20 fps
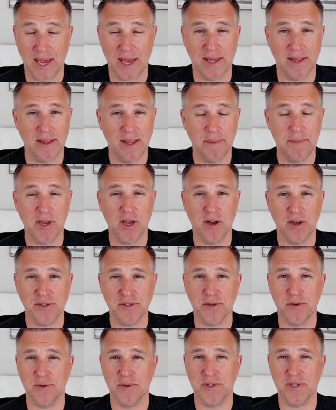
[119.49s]
And let me
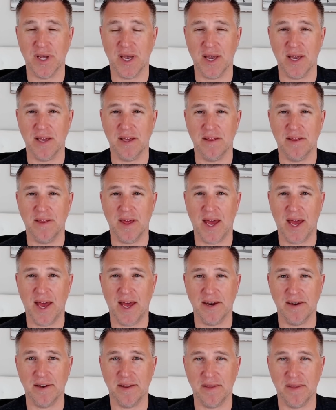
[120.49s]
also say
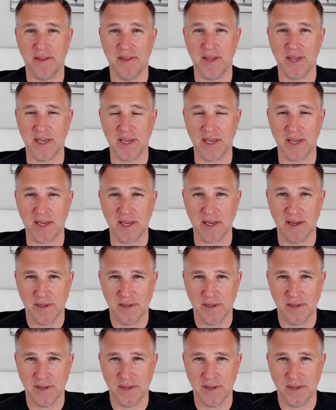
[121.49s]
that the